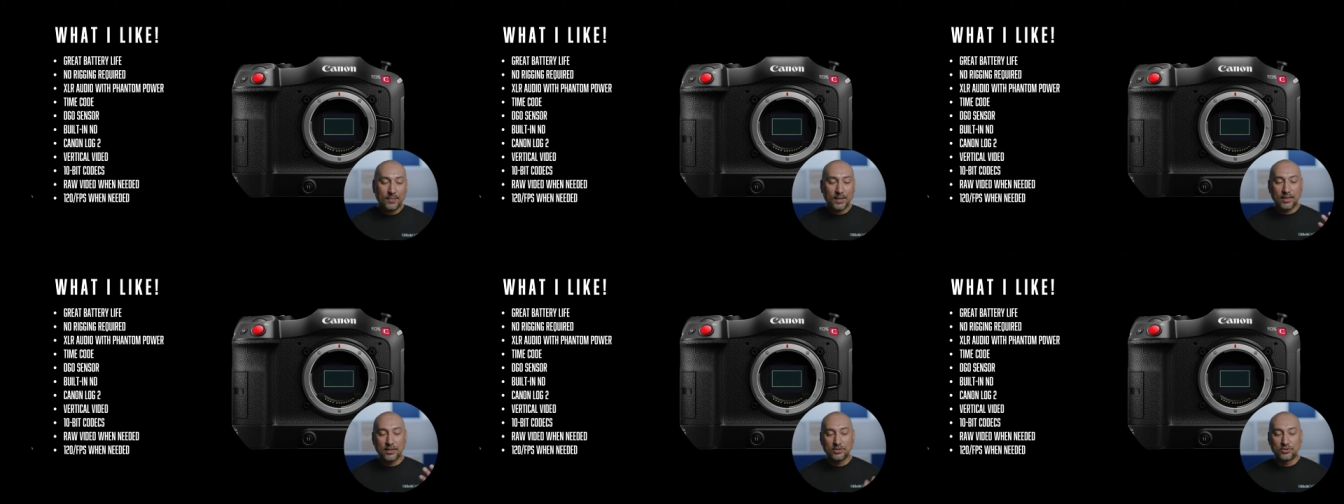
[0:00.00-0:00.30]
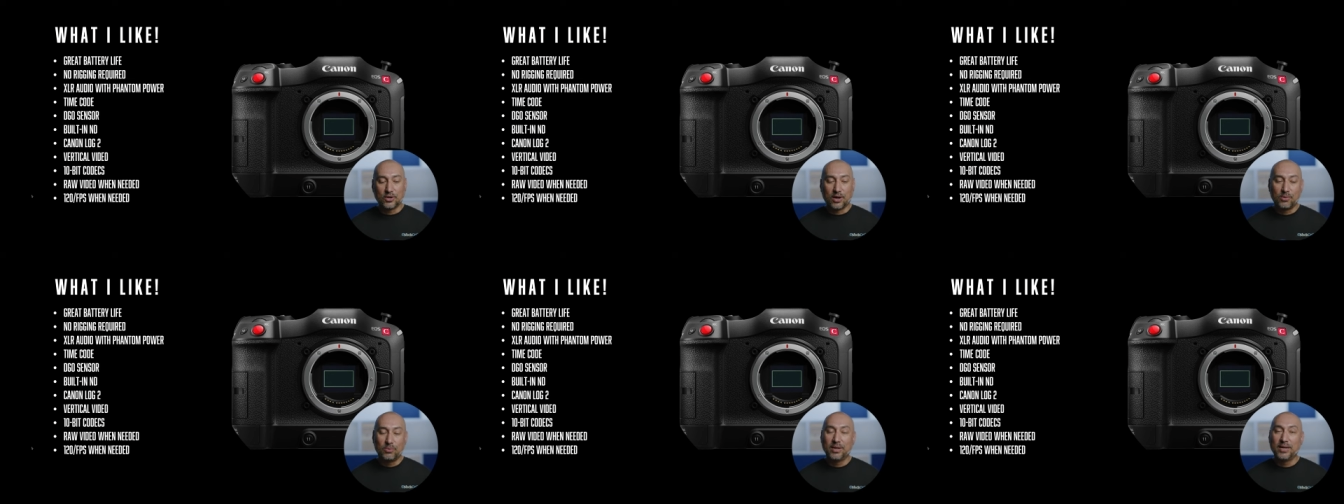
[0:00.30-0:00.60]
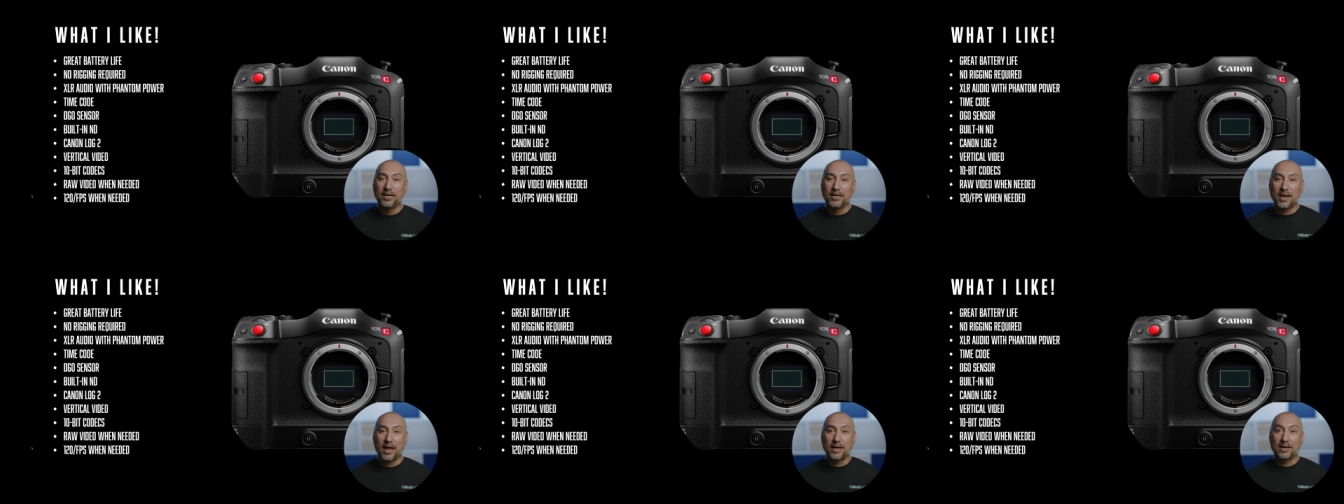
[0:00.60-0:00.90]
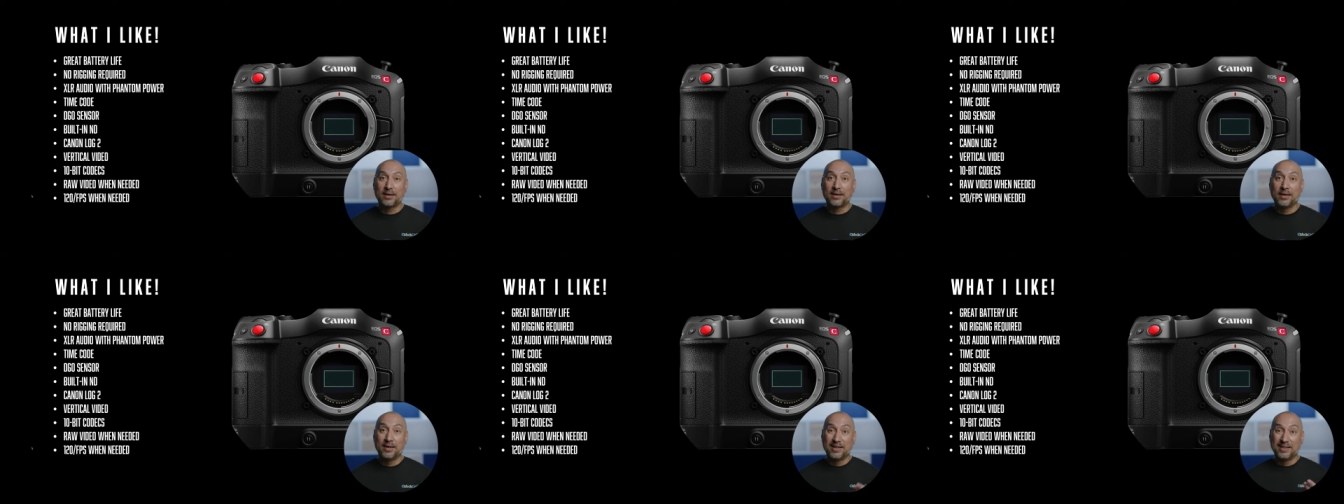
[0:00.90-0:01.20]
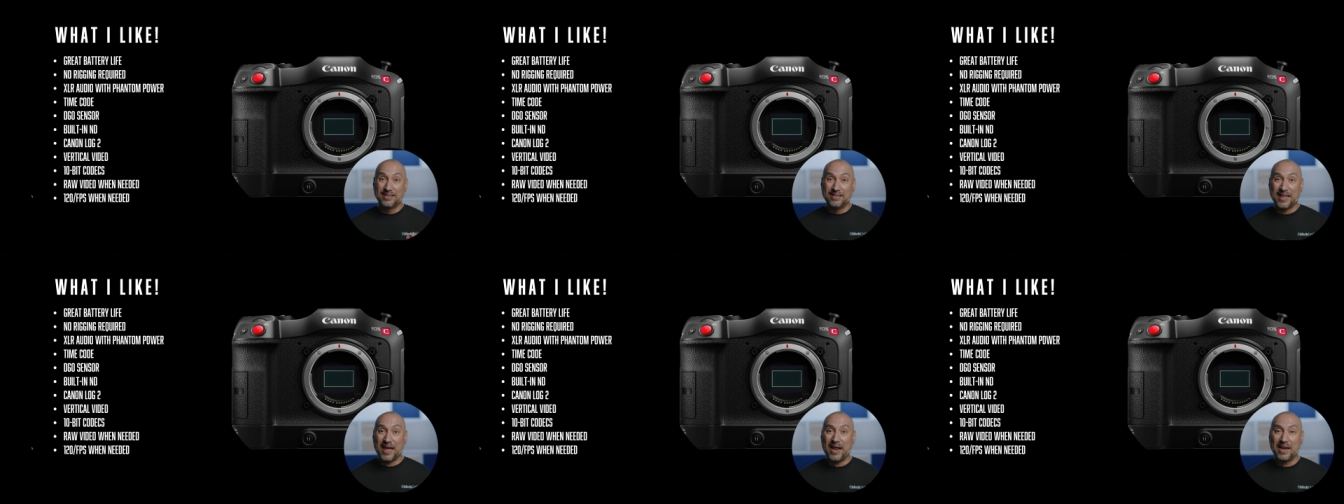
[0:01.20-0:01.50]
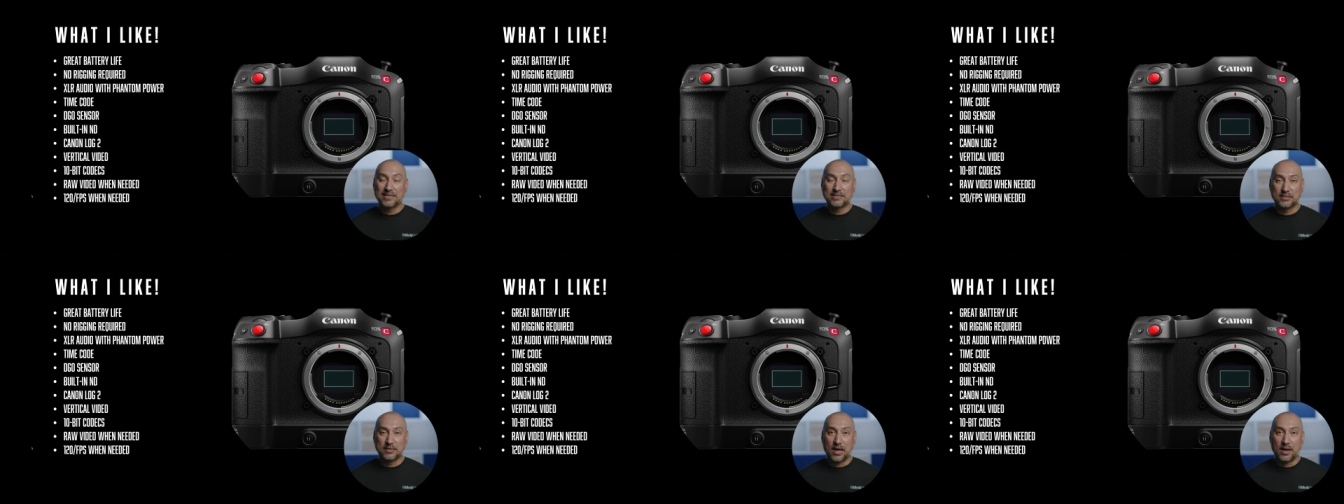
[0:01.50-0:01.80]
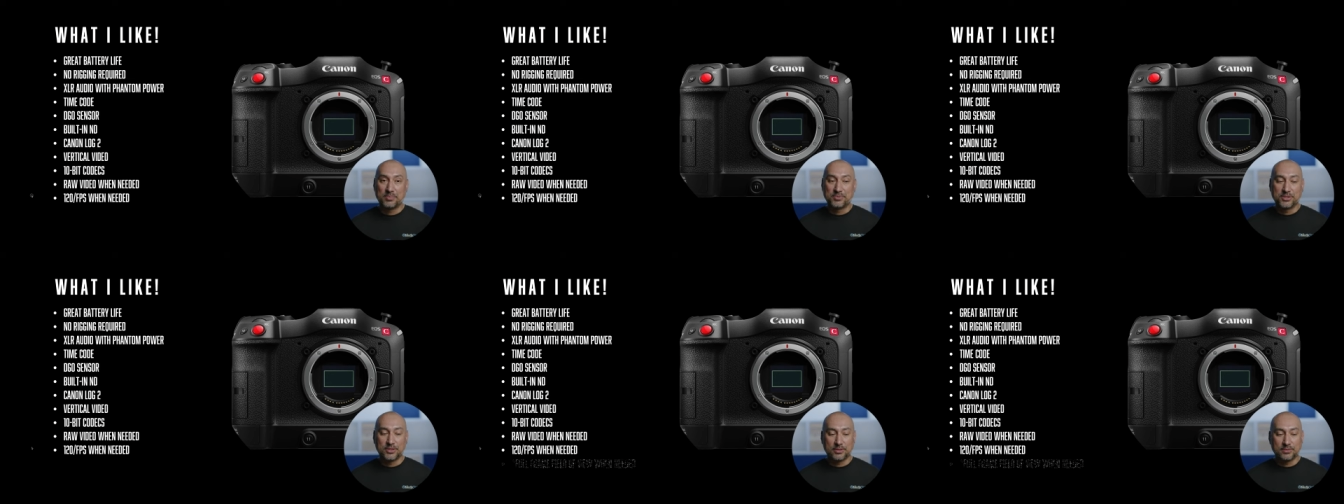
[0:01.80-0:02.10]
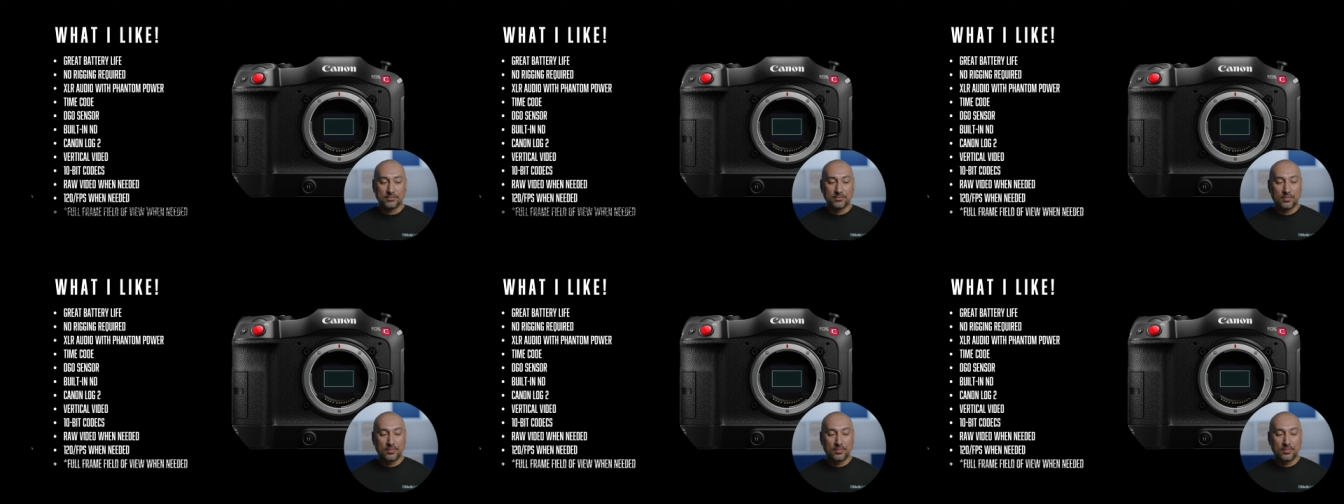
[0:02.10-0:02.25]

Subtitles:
So I really like that as an option.